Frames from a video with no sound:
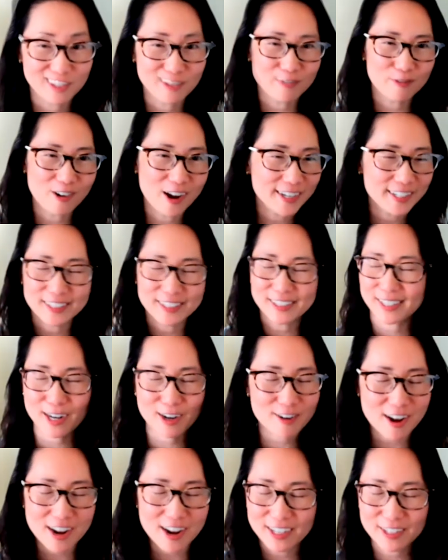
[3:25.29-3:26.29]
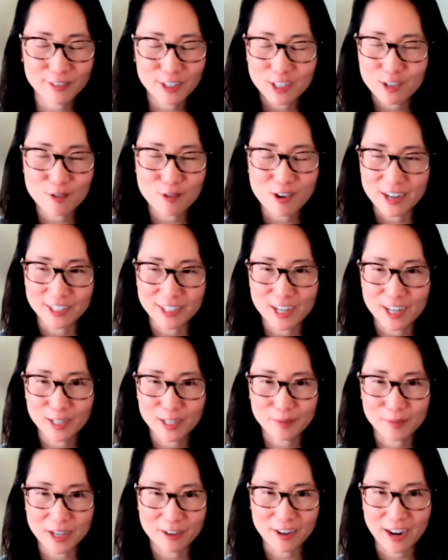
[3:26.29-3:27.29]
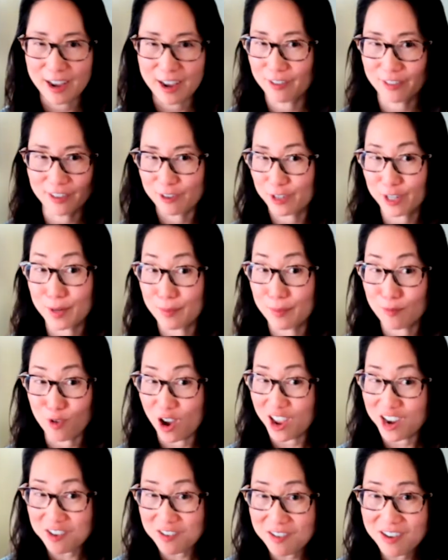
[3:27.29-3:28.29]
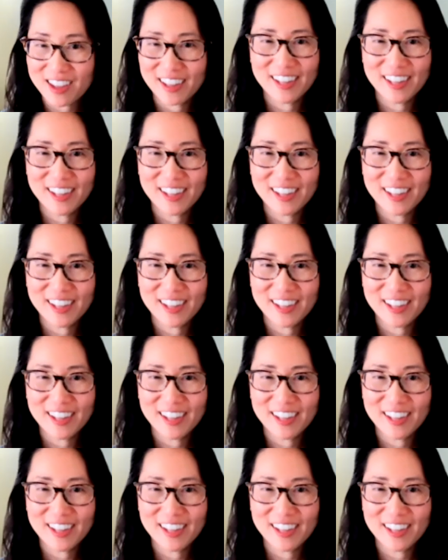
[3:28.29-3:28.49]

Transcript: One is they're not even gonna wanna talk about how their team won.